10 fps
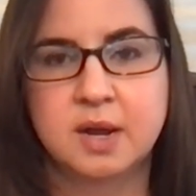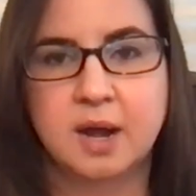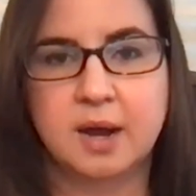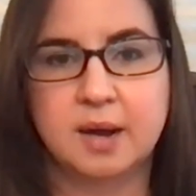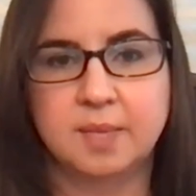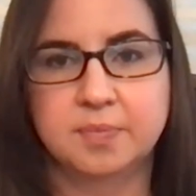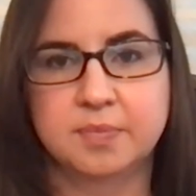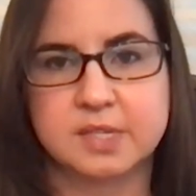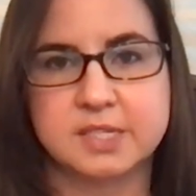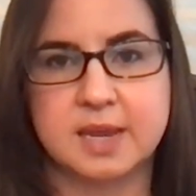
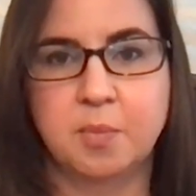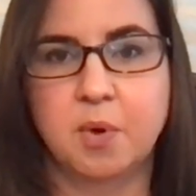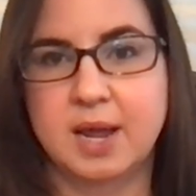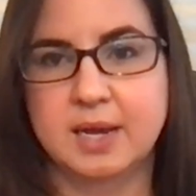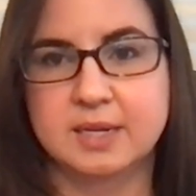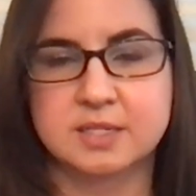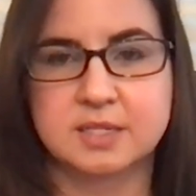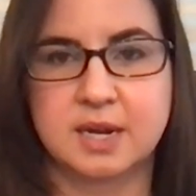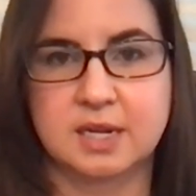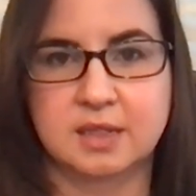The same way as
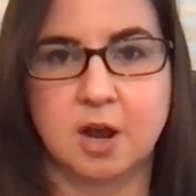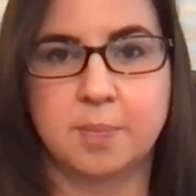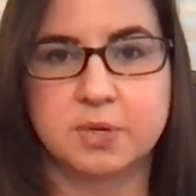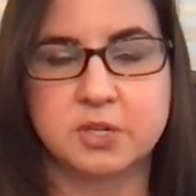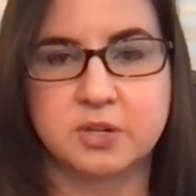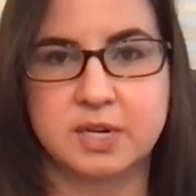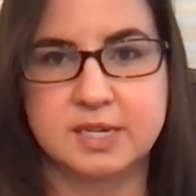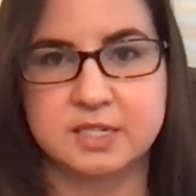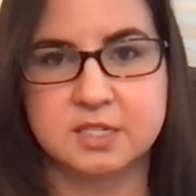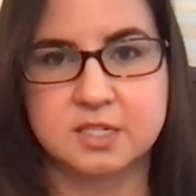getting the
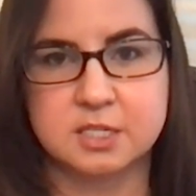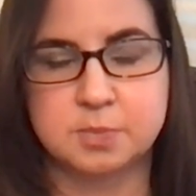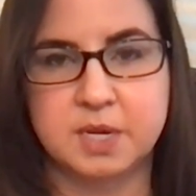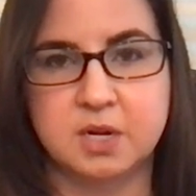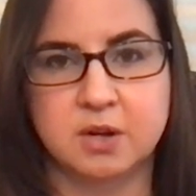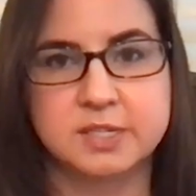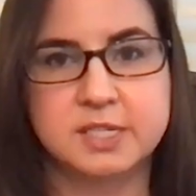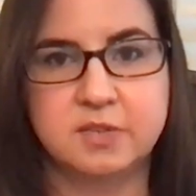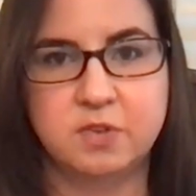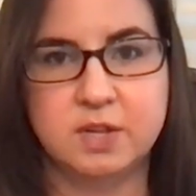opportunities to speak on
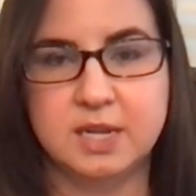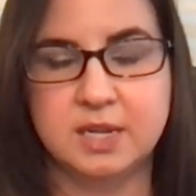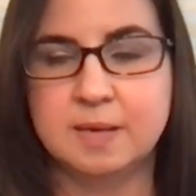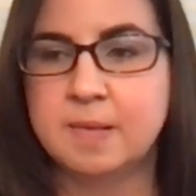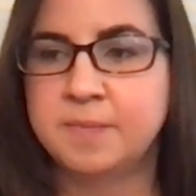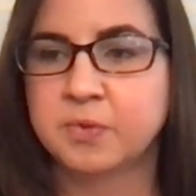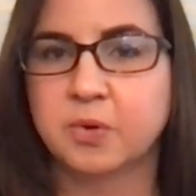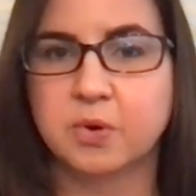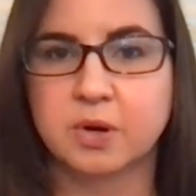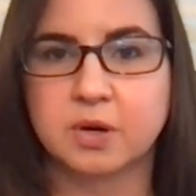TV
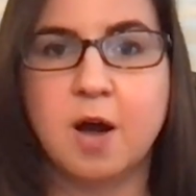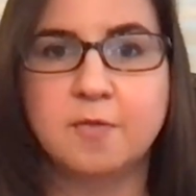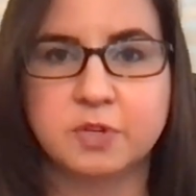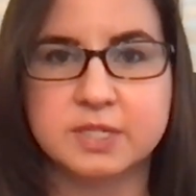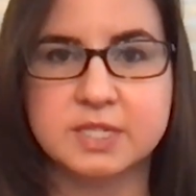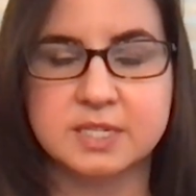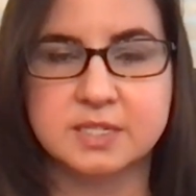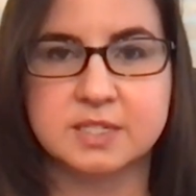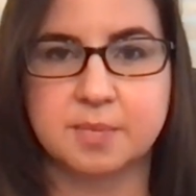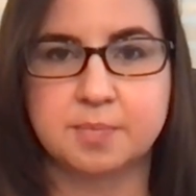or
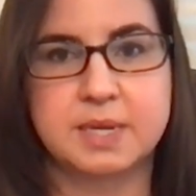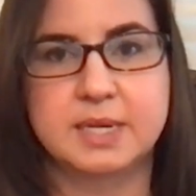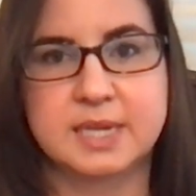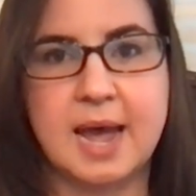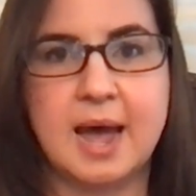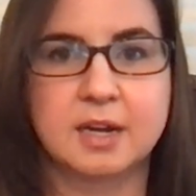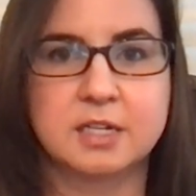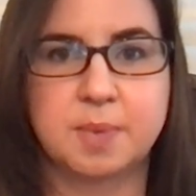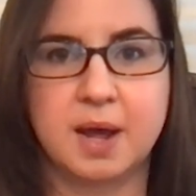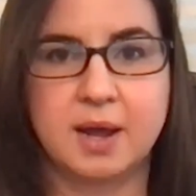conferences and being
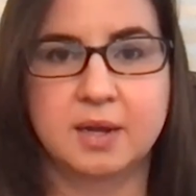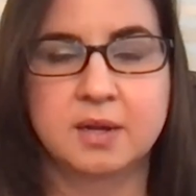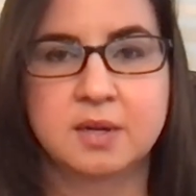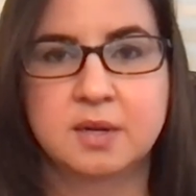tagged by,